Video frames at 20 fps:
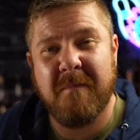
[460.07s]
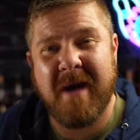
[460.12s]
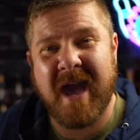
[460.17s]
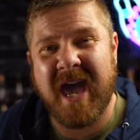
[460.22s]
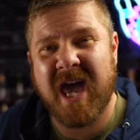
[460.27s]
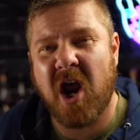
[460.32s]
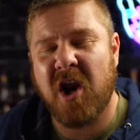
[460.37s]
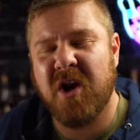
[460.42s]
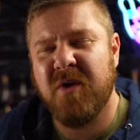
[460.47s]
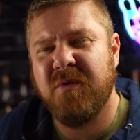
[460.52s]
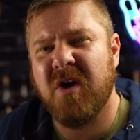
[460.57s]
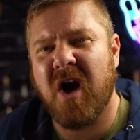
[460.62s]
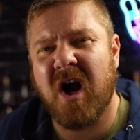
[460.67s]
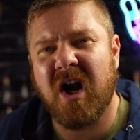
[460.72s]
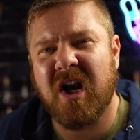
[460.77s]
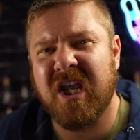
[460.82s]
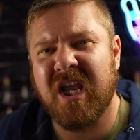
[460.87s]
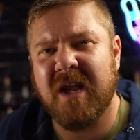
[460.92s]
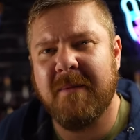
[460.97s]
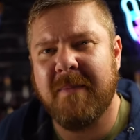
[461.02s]
Matt, are you
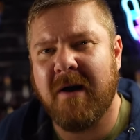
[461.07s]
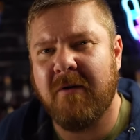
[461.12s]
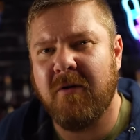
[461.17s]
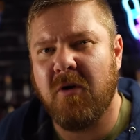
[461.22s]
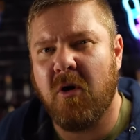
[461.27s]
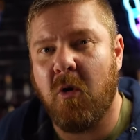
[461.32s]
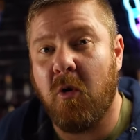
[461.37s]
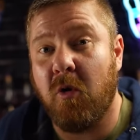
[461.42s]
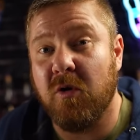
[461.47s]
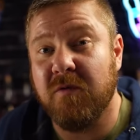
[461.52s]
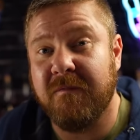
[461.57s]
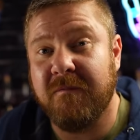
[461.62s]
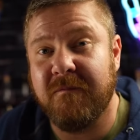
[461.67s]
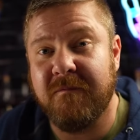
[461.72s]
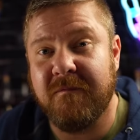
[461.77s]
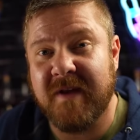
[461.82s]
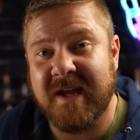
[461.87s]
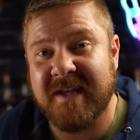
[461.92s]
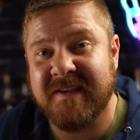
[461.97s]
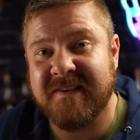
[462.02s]
talking about Old
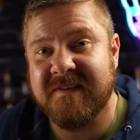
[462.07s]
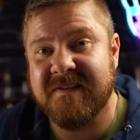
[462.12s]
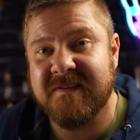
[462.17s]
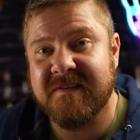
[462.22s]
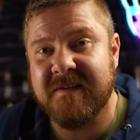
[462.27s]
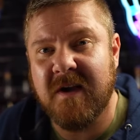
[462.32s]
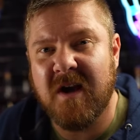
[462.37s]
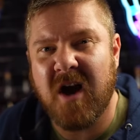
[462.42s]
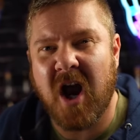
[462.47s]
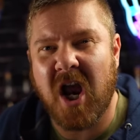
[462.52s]
Fitz?